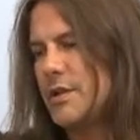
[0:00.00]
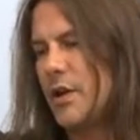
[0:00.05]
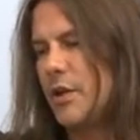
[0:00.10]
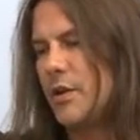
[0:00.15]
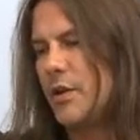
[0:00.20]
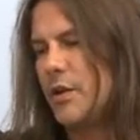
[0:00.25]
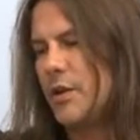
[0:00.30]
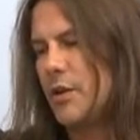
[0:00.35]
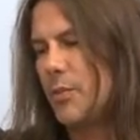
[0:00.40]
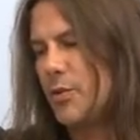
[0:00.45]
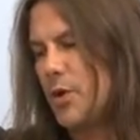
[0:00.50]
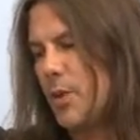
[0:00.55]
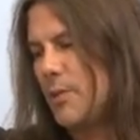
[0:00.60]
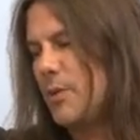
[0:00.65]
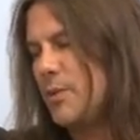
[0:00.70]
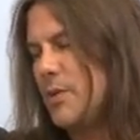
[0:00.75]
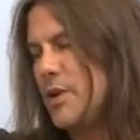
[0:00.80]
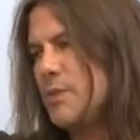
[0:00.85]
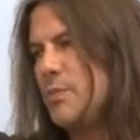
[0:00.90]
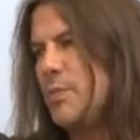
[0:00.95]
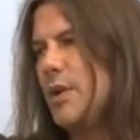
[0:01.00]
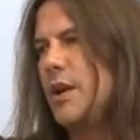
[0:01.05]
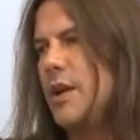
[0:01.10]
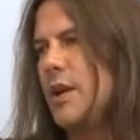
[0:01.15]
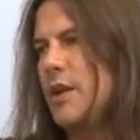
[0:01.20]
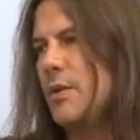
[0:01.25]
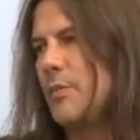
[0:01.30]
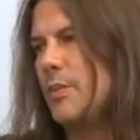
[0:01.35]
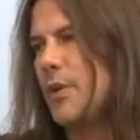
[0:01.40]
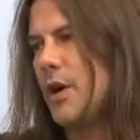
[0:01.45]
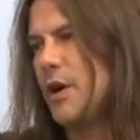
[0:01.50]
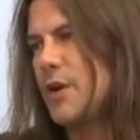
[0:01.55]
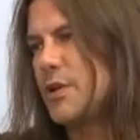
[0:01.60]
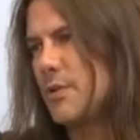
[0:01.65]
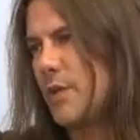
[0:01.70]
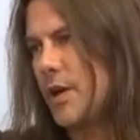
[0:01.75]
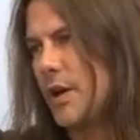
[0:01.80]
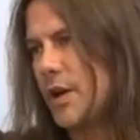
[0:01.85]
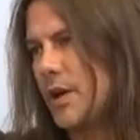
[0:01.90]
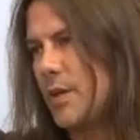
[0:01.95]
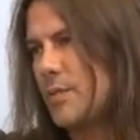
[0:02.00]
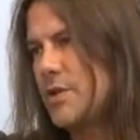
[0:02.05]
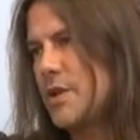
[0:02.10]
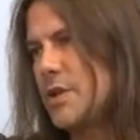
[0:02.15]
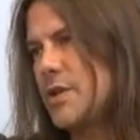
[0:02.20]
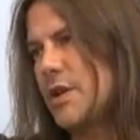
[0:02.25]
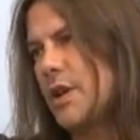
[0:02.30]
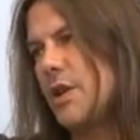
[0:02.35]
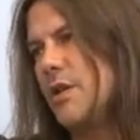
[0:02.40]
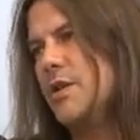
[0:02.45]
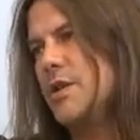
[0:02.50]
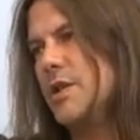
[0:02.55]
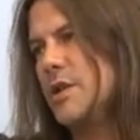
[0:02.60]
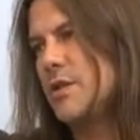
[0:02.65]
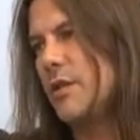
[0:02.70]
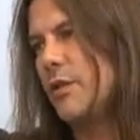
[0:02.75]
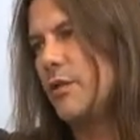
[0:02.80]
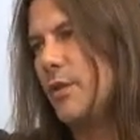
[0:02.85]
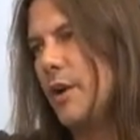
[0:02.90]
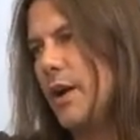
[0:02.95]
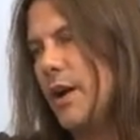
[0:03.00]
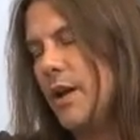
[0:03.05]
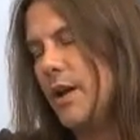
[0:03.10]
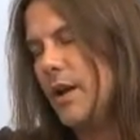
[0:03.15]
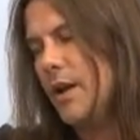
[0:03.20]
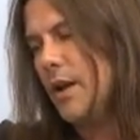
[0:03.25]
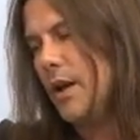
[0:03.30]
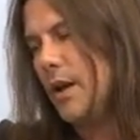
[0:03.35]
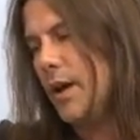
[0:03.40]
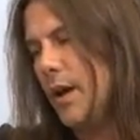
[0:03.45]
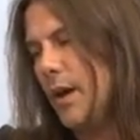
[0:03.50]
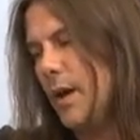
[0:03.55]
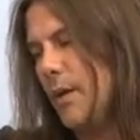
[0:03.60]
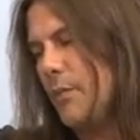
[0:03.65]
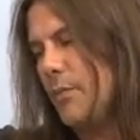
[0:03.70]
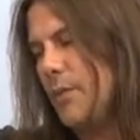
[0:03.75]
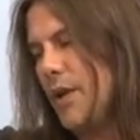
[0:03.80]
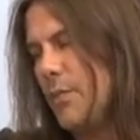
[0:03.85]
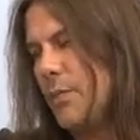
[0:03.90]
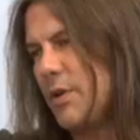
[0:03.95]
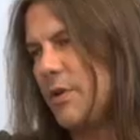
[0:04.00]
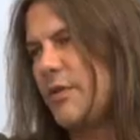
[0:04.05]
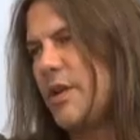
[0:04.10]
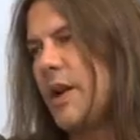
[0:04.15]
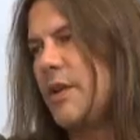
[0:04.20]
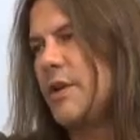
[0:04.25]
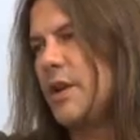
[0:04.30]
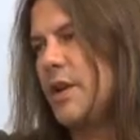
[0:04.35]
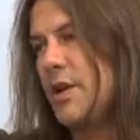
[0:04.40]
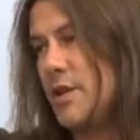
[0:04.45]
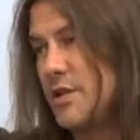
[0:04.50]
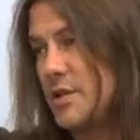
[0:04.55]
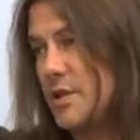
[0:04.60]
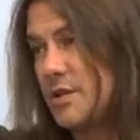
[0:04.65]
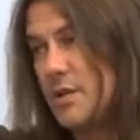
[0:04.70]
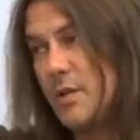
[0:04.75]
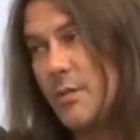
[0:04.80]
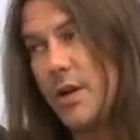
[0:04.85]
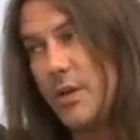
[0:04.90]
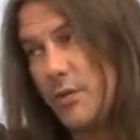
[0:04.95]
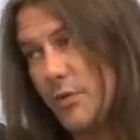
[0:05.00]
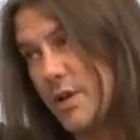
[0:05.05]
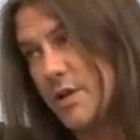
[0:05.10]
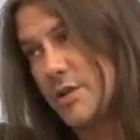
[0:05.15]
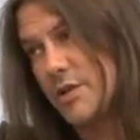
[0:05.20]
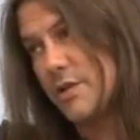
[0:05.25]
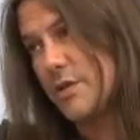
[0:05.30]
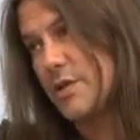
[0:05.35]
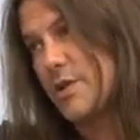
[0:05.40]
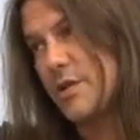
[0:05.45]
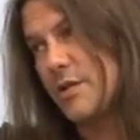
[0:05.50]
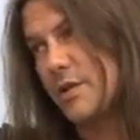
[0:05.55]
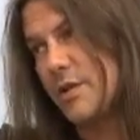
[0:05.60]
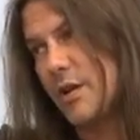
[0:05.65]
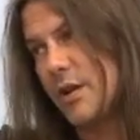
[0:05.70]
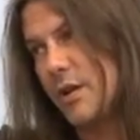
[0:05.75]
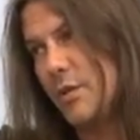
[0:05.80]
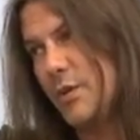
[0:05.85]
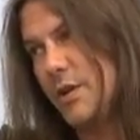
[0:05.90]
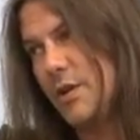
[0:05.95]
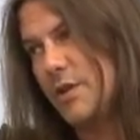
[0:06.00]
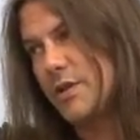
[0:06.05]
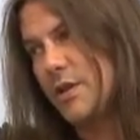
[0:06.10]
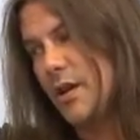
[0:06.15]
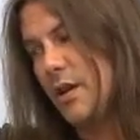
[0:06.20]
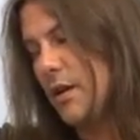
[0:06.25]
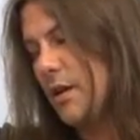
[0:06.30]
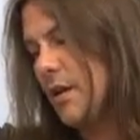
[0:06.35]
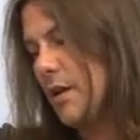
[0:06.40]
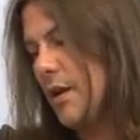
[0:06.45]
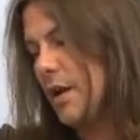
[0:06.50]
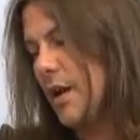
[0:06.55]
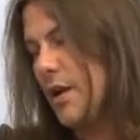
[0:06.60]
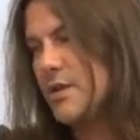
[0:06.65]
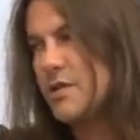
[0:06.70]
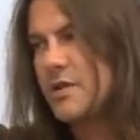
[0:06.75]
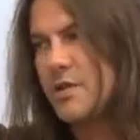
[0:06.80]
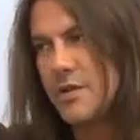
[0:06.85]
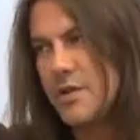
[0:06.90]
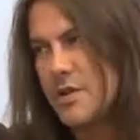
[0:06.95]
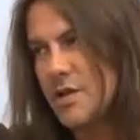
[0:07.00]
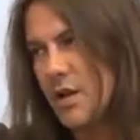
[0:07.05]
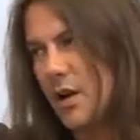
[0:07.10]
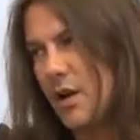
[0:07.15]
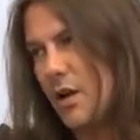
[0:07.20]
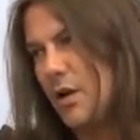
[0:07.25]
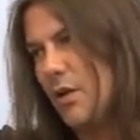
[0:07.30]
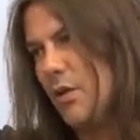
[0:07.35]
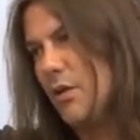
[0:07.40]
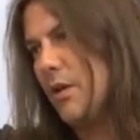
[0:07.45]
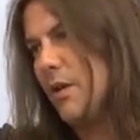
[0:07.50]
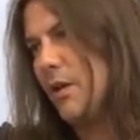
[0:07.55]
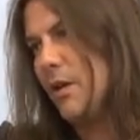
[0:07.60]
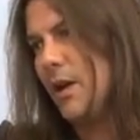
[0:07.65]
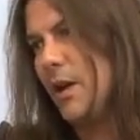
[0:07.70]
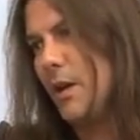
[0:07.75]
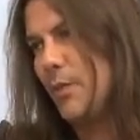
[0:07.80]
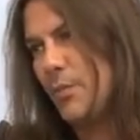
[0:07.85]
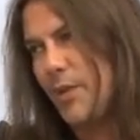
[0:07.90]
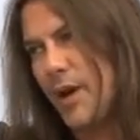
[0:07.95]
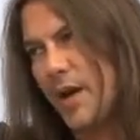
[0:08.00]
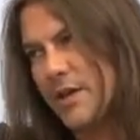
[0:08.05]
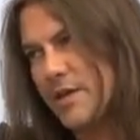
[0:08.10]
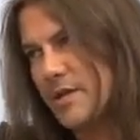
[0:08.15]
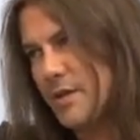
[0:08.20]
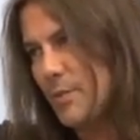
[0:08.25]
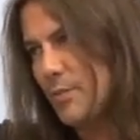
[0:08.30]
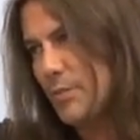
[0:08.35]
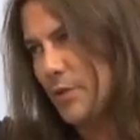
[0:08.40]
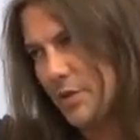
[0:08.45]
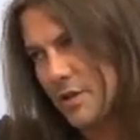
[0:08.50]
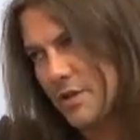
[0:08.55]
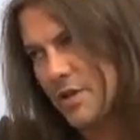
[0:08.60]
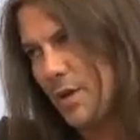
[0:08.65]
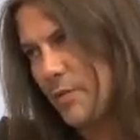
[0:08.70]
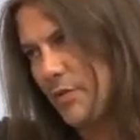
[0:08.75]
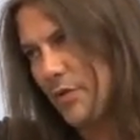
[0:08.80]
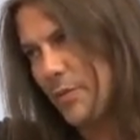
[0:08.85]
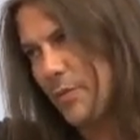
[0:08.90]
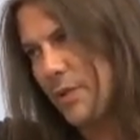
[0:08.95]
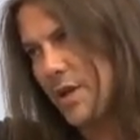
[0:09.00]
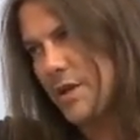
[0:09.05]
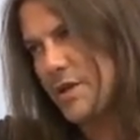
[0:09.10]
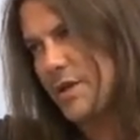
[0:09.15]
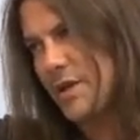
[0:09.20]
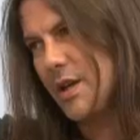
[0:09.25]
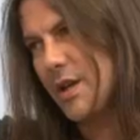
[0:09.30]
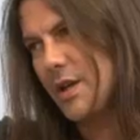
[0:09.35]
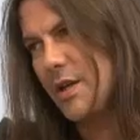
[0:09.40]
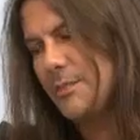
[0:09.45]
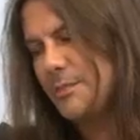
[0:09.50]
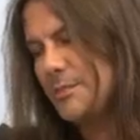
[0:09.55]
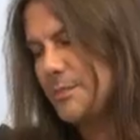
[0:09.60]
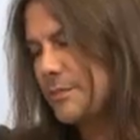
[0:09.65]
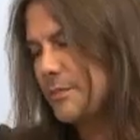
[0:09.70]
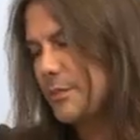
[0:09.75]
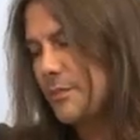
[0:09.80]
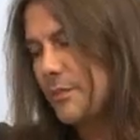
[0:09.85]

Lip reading: So the problem has been in the past, when it comes to security software, people have found that it uses too many resources on their computer, it's too slow, it impacts the boot time of the PC,